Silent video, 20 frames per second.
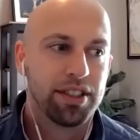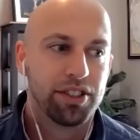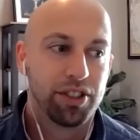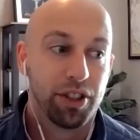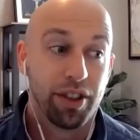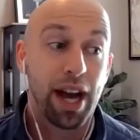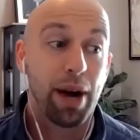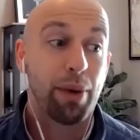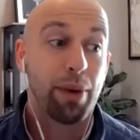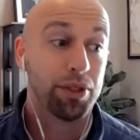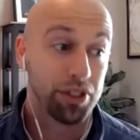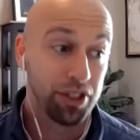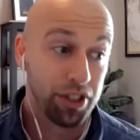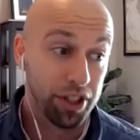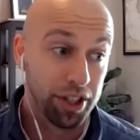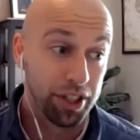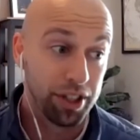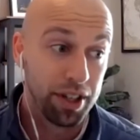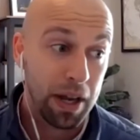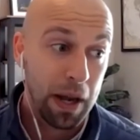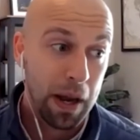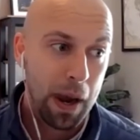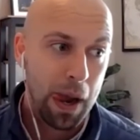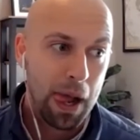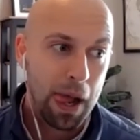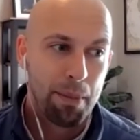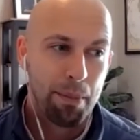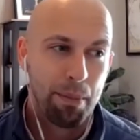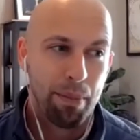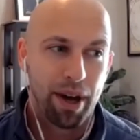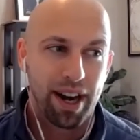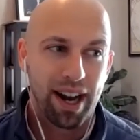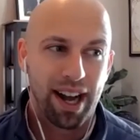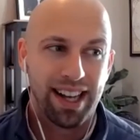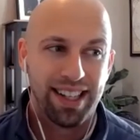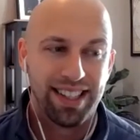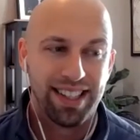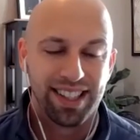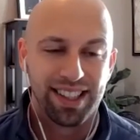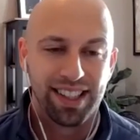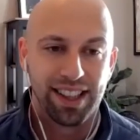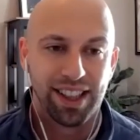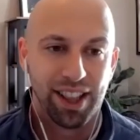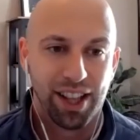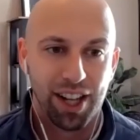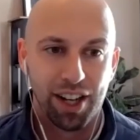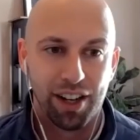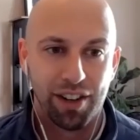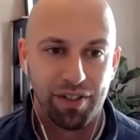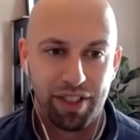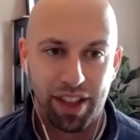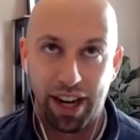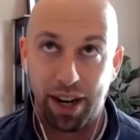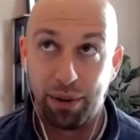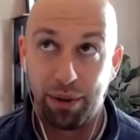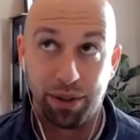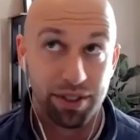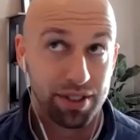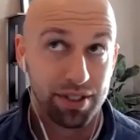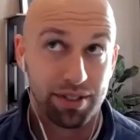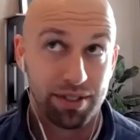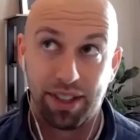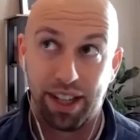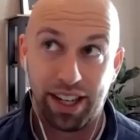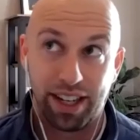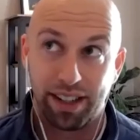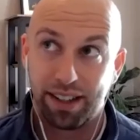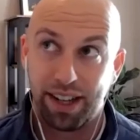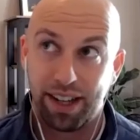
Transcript: So that was good but I didn't love that I was like